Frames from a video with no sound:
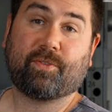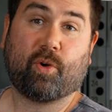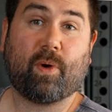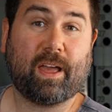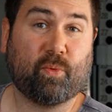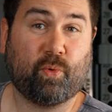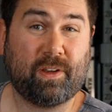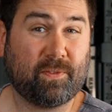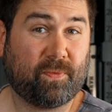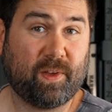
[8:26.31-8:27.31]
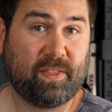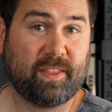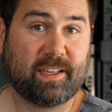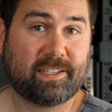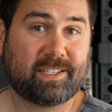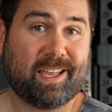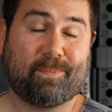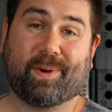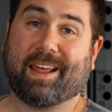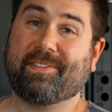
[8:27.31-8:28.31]
don't know why it wouldn't fit in this,
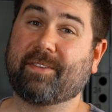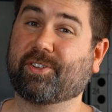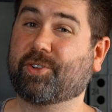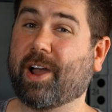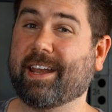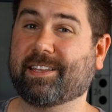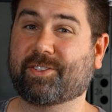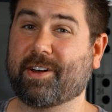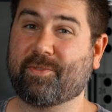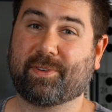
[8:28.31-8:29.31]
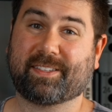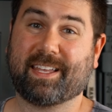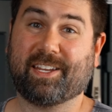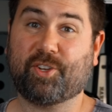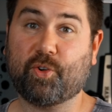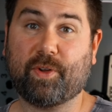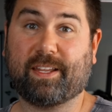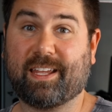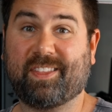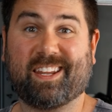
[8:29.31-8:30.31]
but I've never tried it, so I don't want to say do
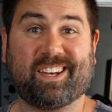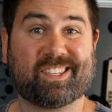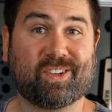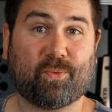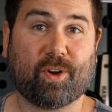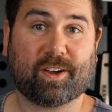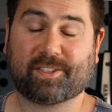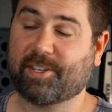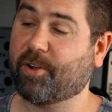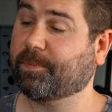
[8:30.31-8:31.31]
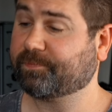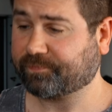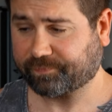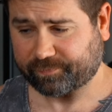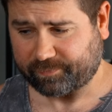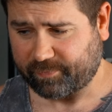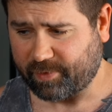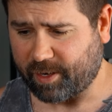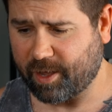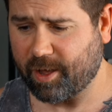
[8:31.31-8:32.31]
it and then it doesn't work. So
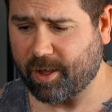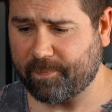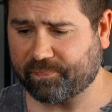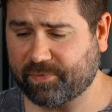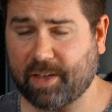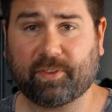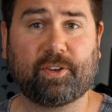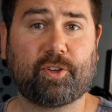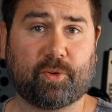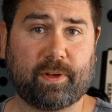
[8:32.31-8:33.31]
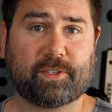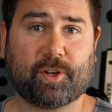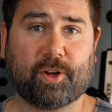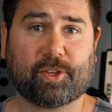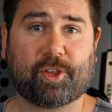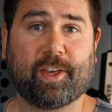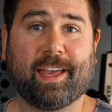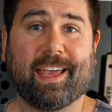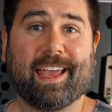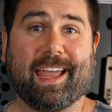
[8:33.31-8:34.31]
definitely do your research
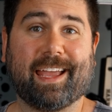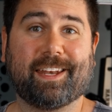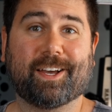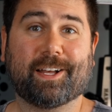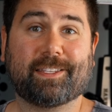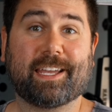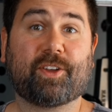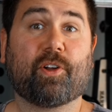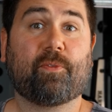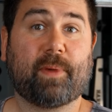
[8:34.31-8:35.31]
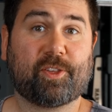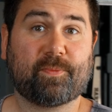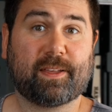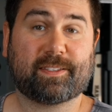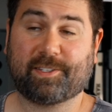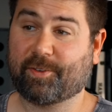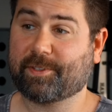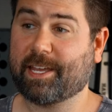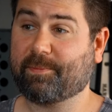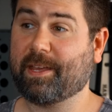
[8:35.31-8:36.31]
and take your own measurements. Don't
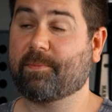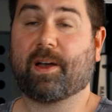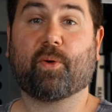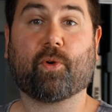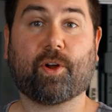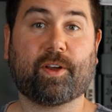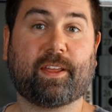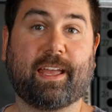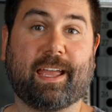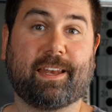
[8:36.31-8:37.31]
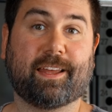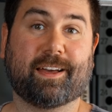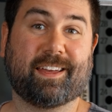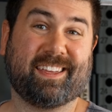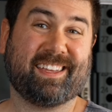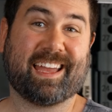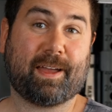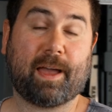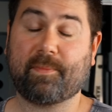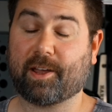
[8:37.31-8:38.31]
take me at my word, and
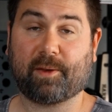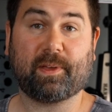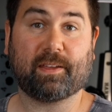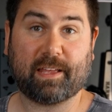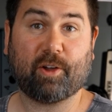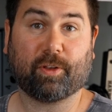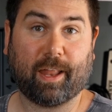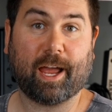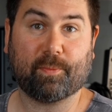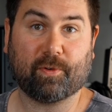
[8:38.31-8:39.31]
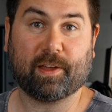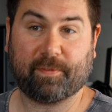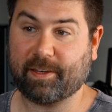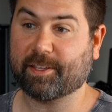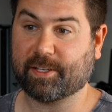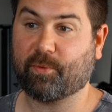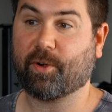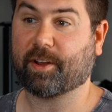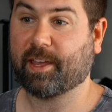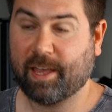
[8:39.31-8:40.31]
I'm not going to be held liable if it doesn't
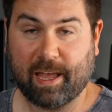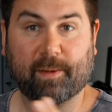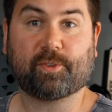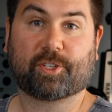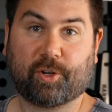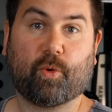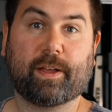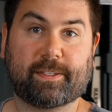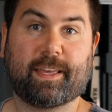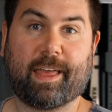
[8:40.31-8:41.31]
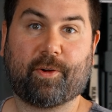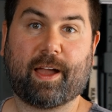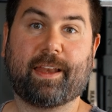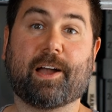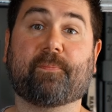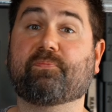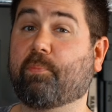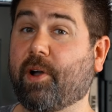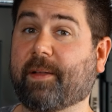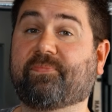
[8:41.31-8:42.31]
work. I'm just going to go ahead and say that right now.
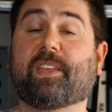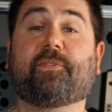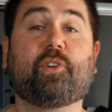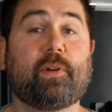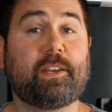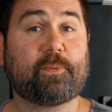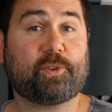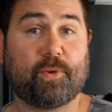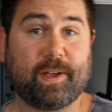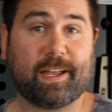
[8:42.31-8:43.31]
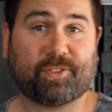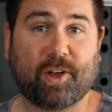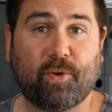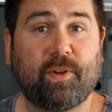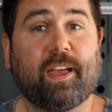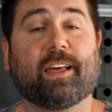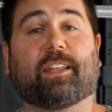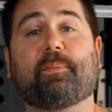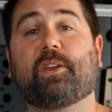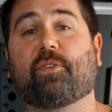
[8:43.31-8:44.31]
But if you end up doing it though,
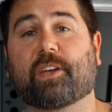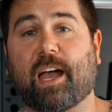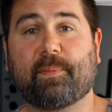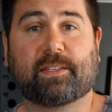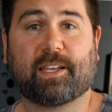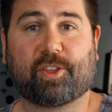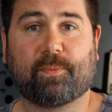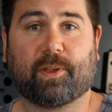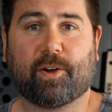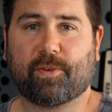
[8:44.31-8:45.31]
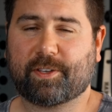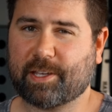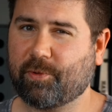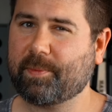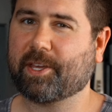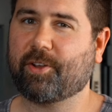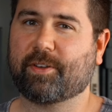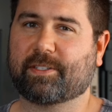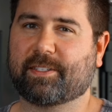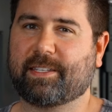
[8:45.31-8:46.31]
let me know in the comment section below, because I would be
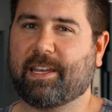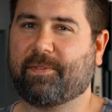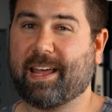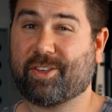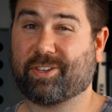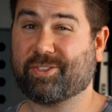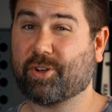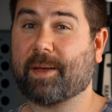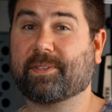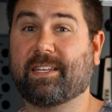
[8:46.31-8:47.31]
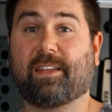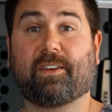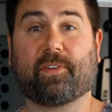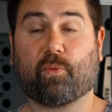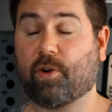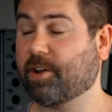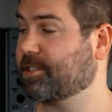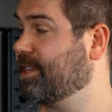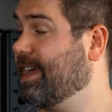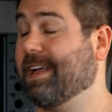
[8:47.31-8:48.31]
curious to see if it actually drops in it, if it
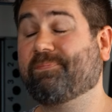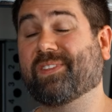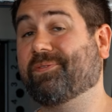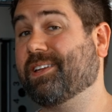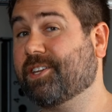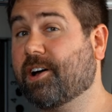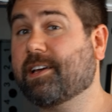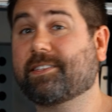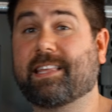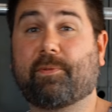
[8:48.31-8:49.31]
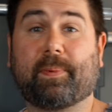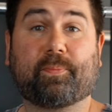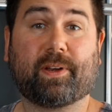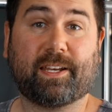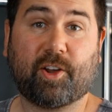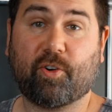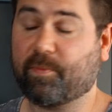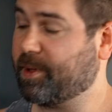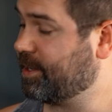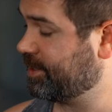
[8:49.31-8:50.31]
works. If it does, that would be pretty
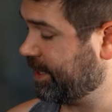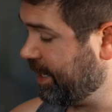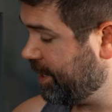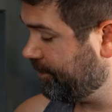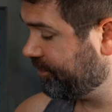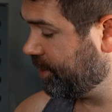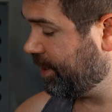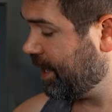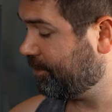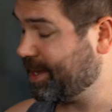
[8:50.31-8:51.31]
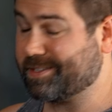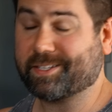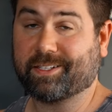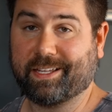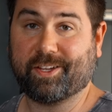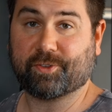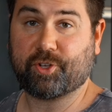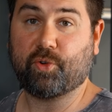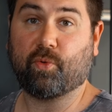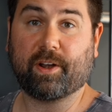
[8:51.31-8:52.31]
dope, because again, you'd have basically your
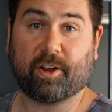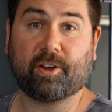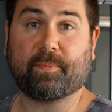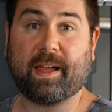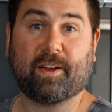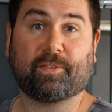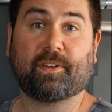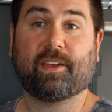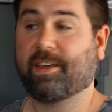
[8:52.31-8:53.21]
two 100-pound